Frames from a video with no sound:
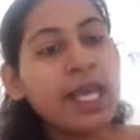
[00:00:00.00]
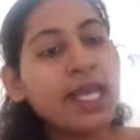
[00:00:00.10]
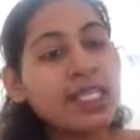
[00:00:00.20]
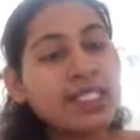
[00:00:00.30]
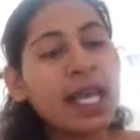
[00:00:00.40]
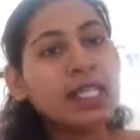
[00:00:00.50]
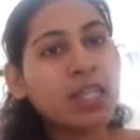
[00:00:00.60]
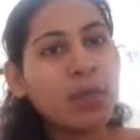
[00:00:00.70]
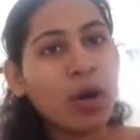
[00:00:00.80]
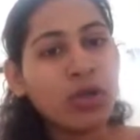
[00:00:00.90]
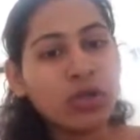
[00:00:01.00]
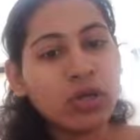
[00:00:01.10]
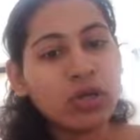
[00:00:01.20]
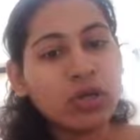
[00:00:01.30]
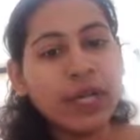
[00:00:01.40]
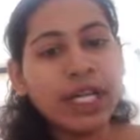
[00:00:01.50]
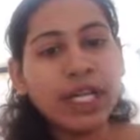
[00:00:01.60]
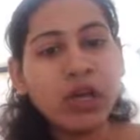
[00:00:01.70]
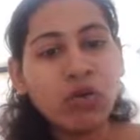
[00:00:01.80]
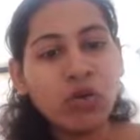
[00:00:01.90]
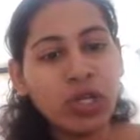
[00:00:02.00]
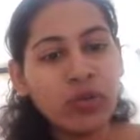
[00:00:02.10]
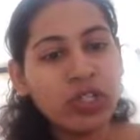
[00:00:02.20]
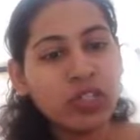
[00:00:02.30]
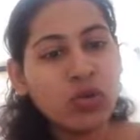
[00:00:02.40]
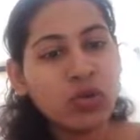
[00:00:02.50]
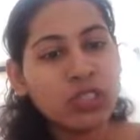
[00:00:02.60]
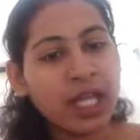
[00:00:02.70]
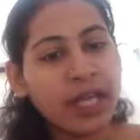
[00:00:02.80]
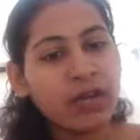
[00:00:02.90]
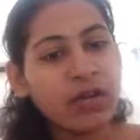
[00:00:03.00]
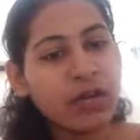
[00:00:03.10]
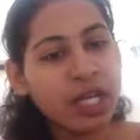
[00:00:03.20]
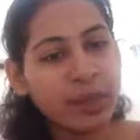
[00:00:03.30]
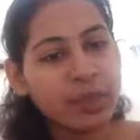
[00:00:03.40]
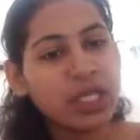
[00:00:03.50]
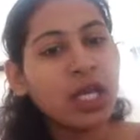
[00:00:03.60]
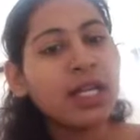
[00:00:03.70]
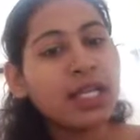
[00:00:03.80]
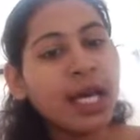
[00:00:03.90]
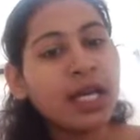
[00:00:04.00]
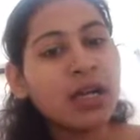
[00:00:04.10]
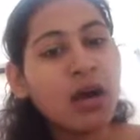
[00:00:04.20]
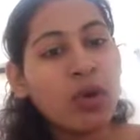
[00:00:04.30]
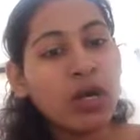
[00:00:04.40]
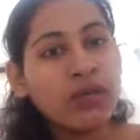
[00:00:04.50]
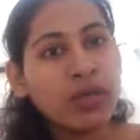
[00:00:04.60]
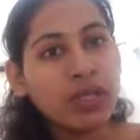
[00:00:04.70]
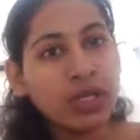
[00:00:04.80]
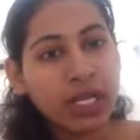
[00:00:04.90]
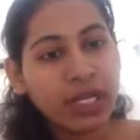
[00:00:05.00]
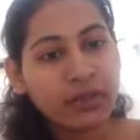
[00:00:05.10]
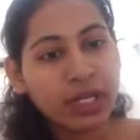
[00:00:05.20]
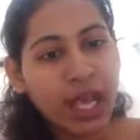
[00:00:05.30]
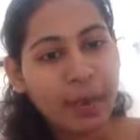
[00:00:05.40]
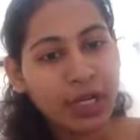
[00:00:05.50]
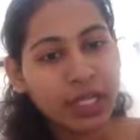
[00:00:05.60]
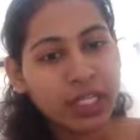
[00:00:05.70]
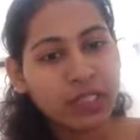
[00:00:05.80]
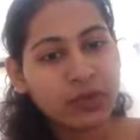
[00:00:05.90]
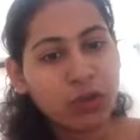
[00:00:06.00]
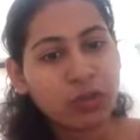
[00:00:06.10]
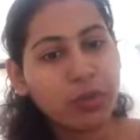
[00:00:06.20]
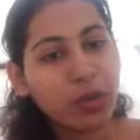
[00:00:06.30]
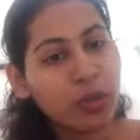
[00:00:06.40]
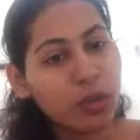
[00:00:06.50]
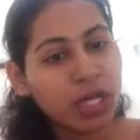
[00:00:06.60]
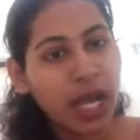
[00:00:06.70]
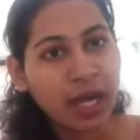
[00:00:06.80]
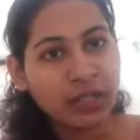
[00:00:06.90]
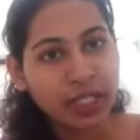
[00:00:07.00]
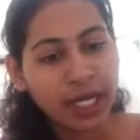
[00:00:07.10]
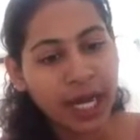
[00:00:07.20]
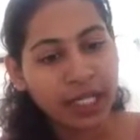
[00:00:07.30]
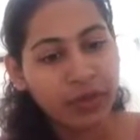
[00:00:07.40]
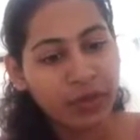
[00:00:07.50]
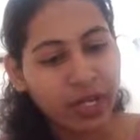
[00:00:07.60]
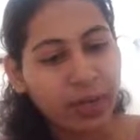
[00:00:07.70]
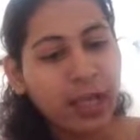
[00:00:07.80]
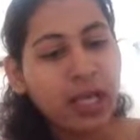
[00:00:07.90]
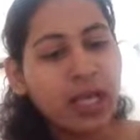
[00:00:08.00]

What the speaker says: Each sacs about 20 alveoli, which looks like grapes. They are covered with a network capillaries from the pulmonary artery and the vein.